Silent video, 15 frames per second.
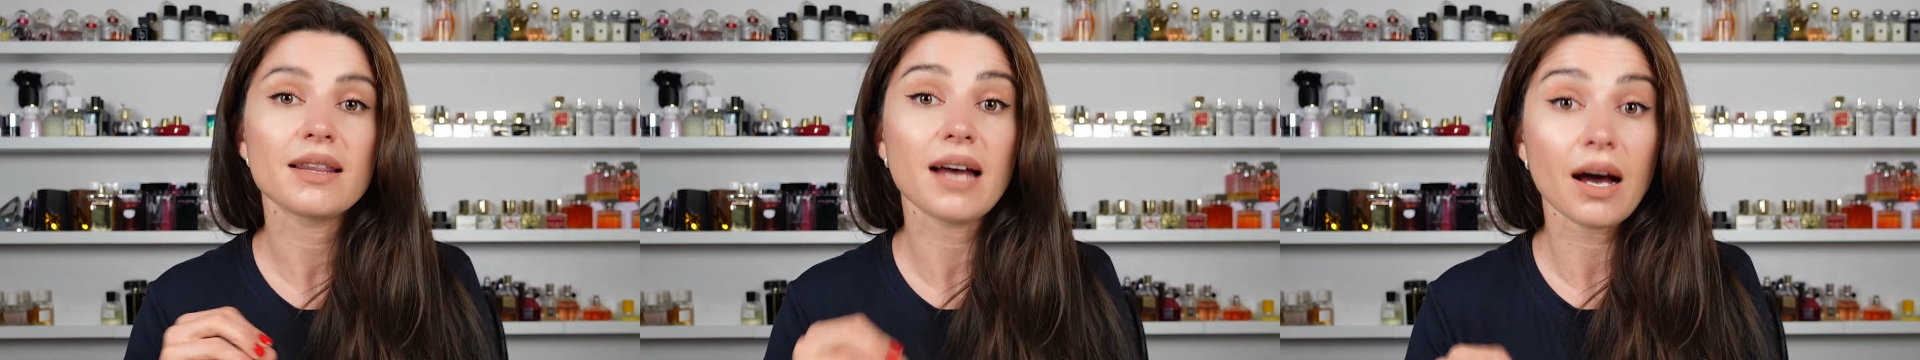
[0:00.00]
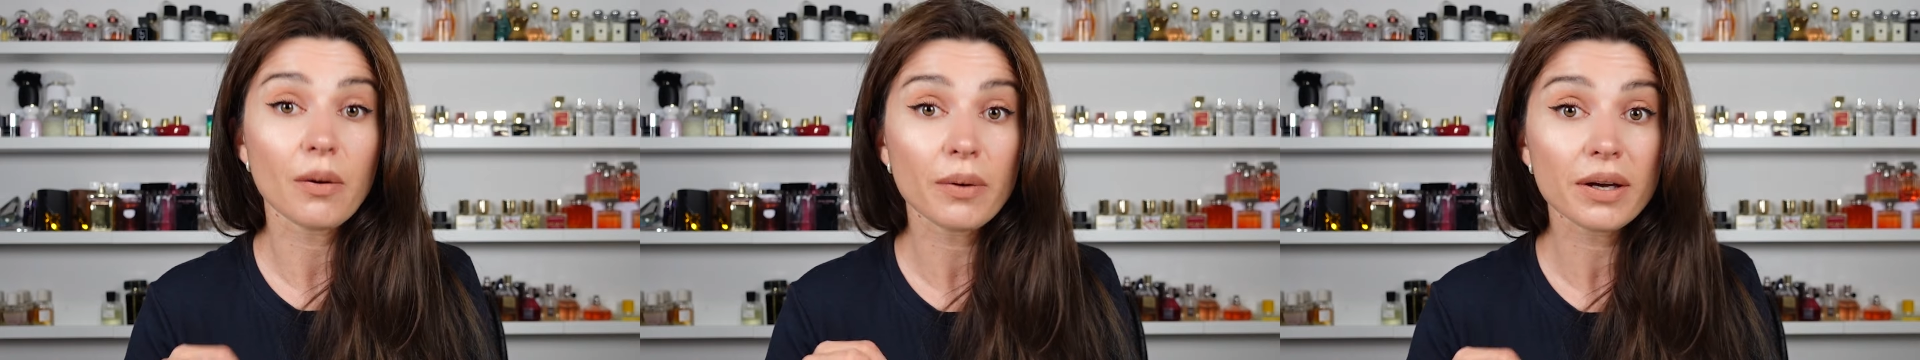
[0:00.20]

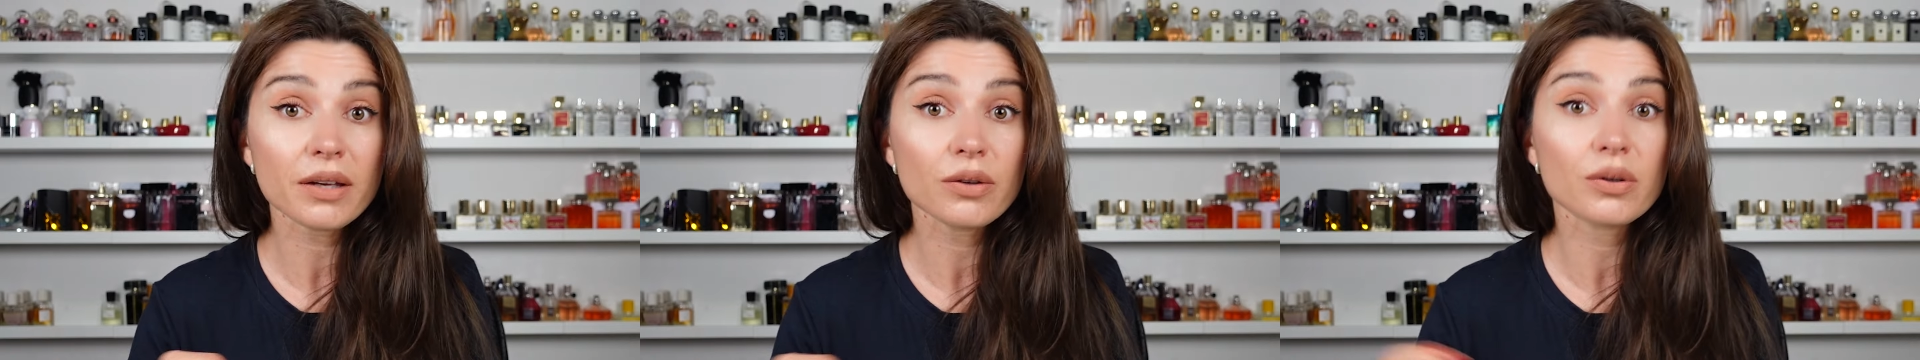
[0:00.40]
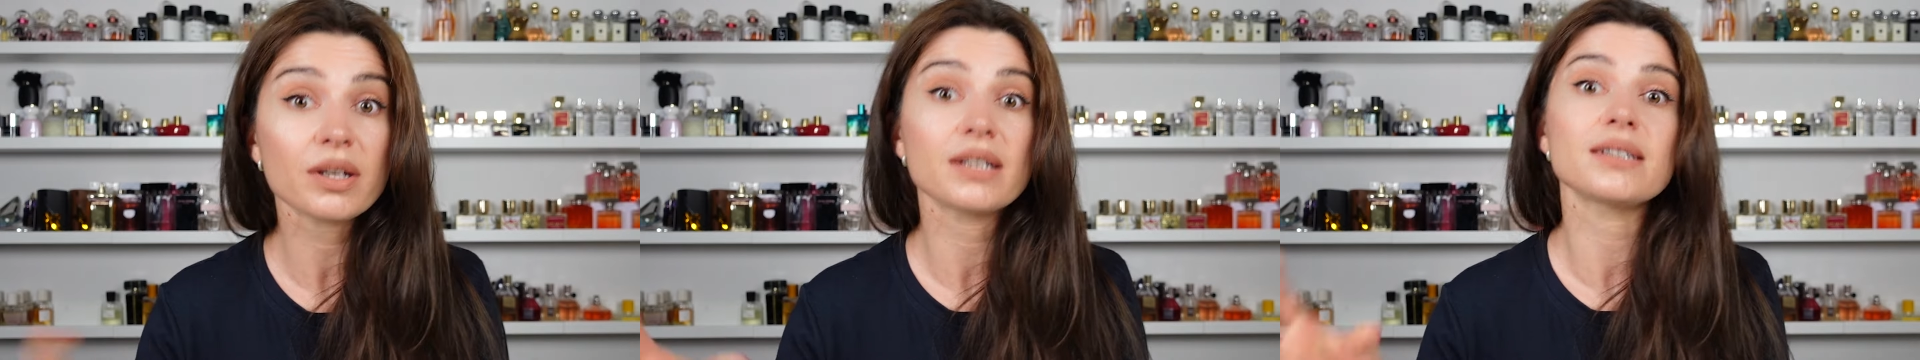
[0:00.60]
That way
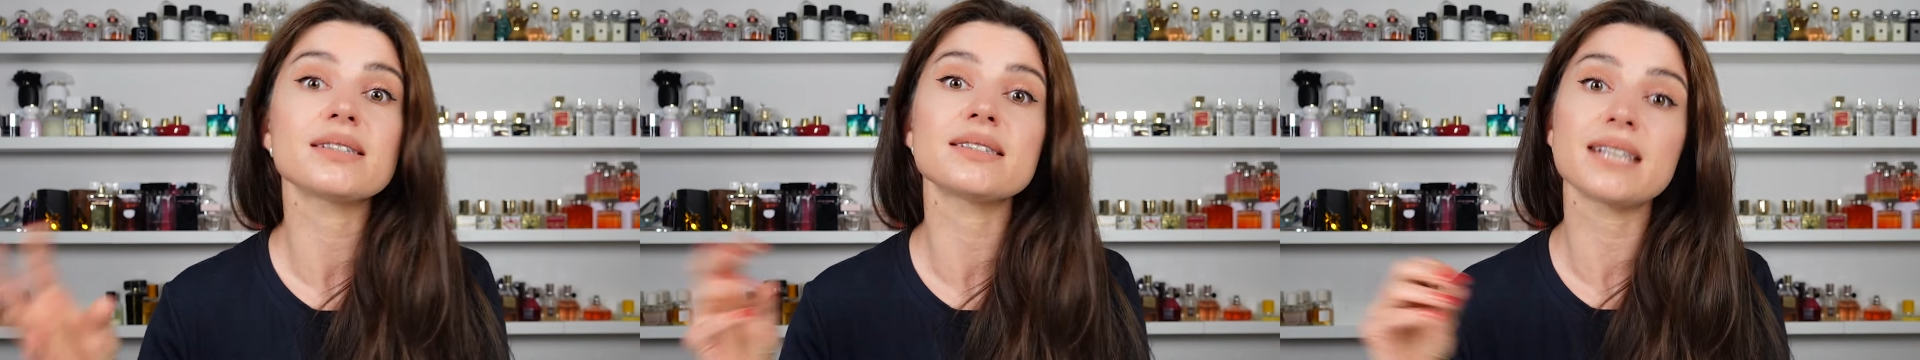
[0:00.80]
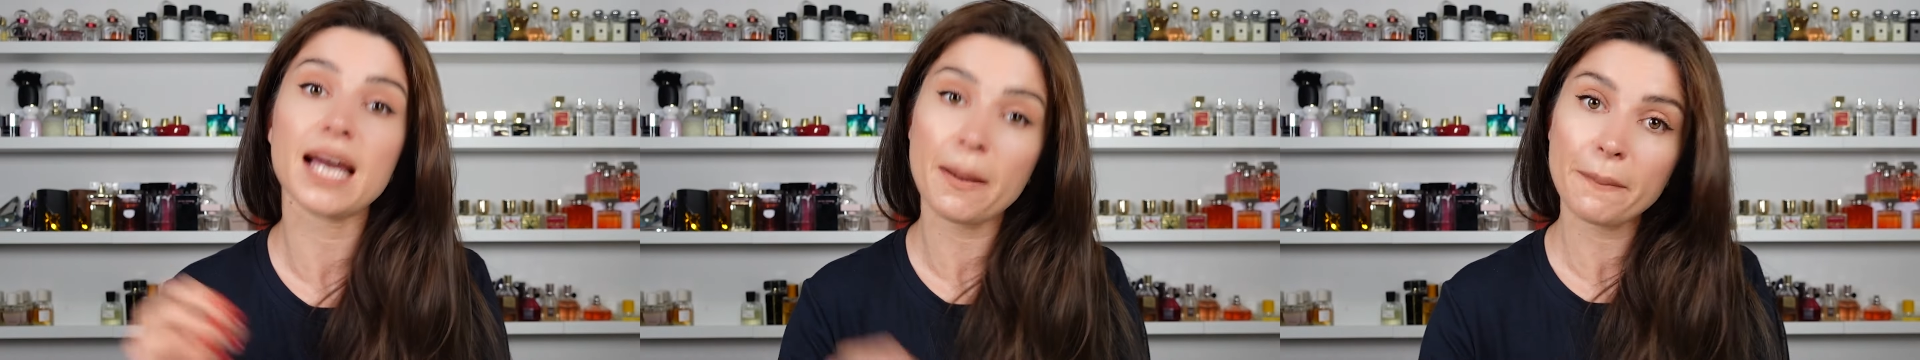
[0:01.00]
you can
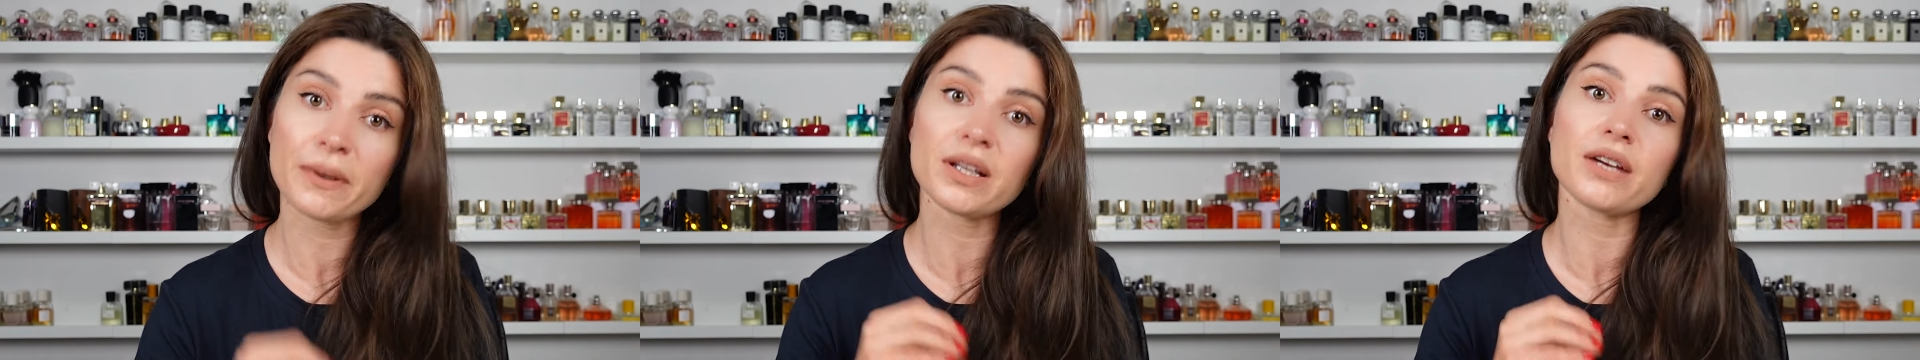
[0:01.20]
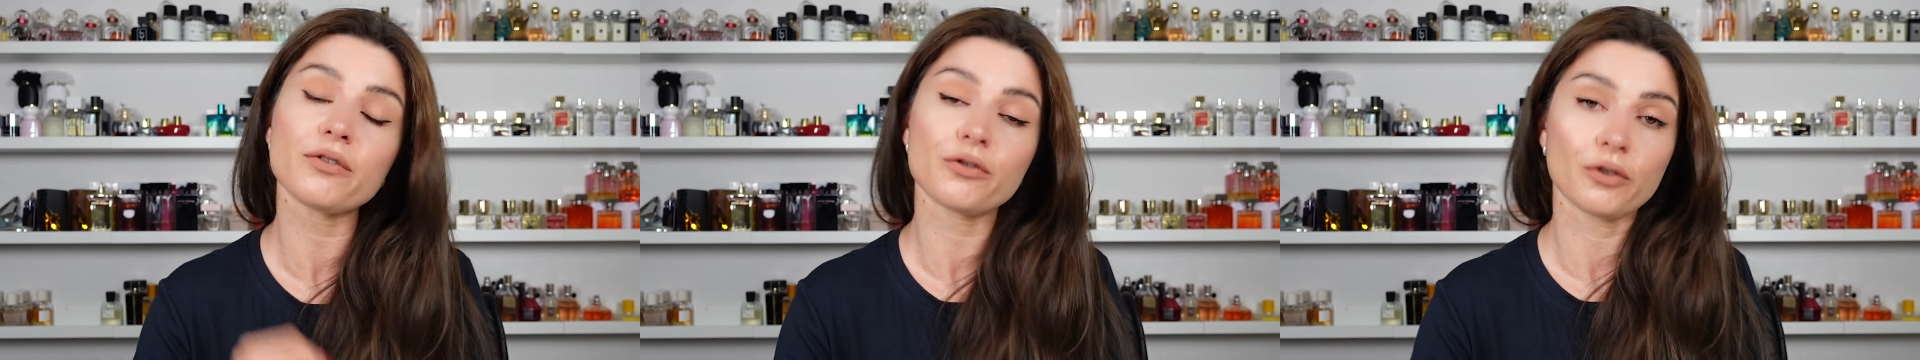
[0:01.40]

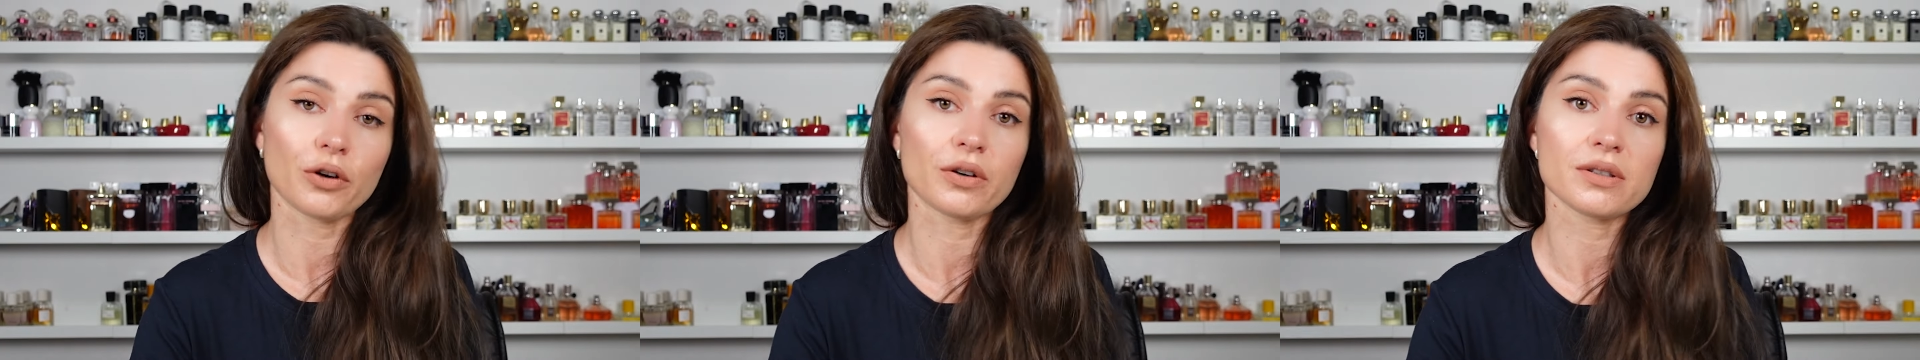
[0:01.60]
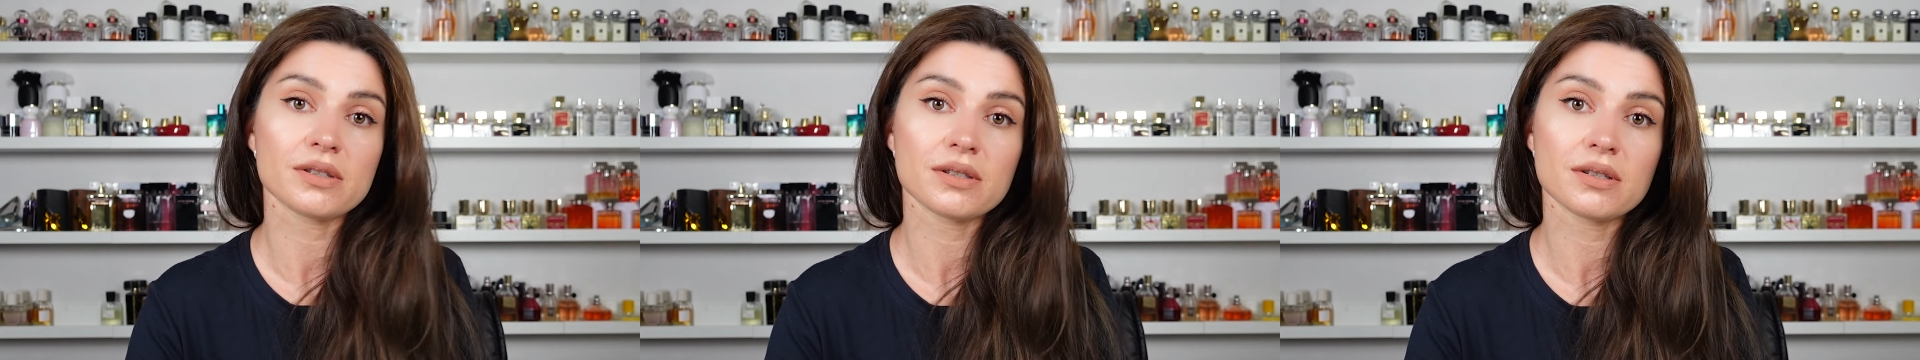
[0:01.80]
sample it
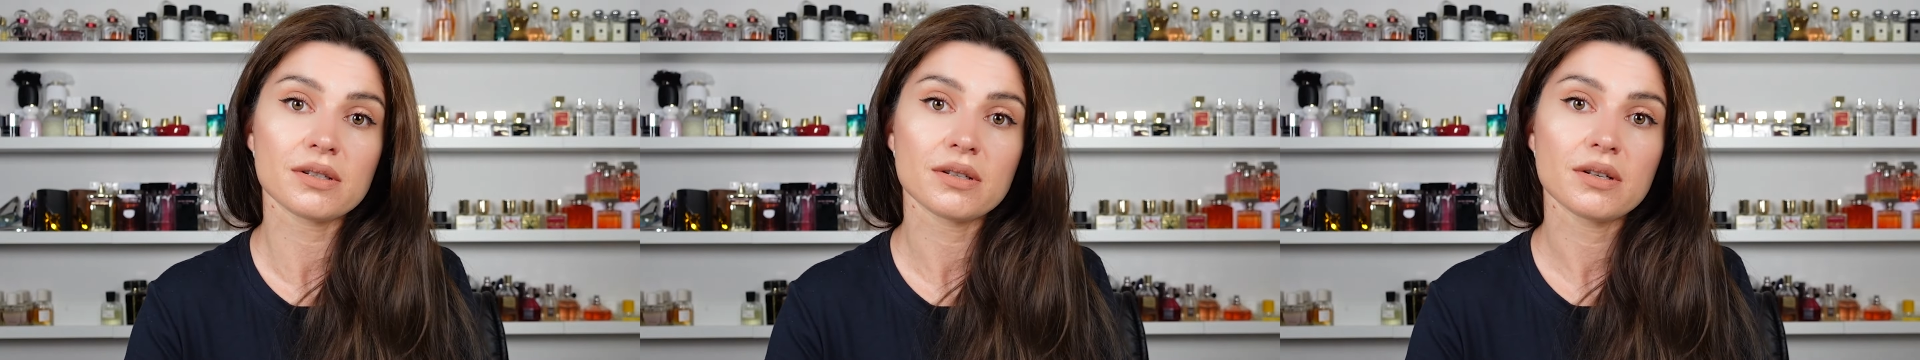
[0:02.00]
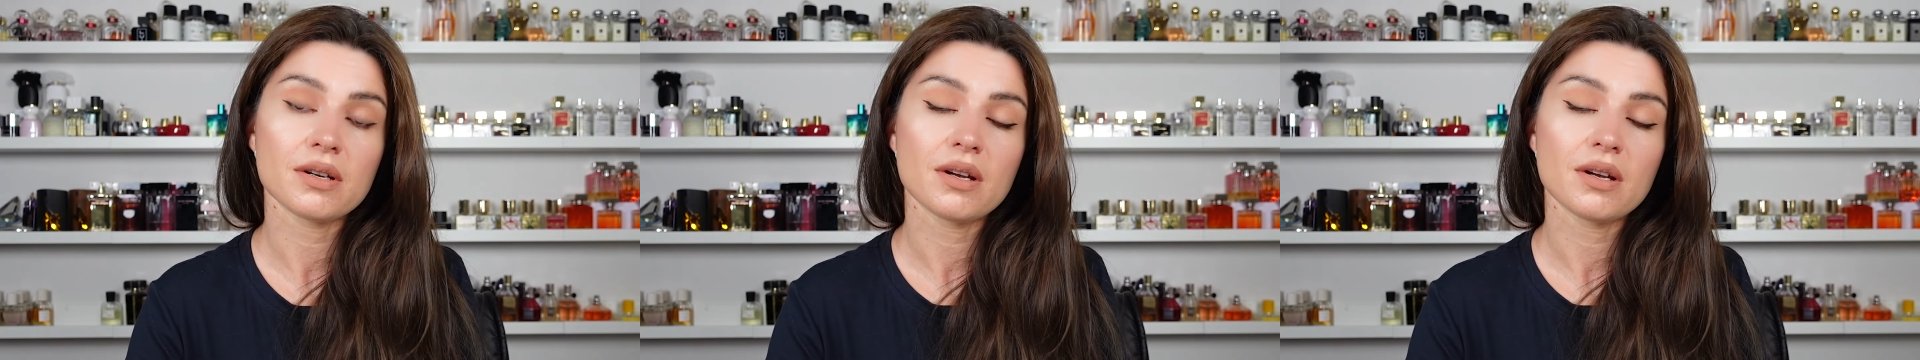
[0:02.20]
first.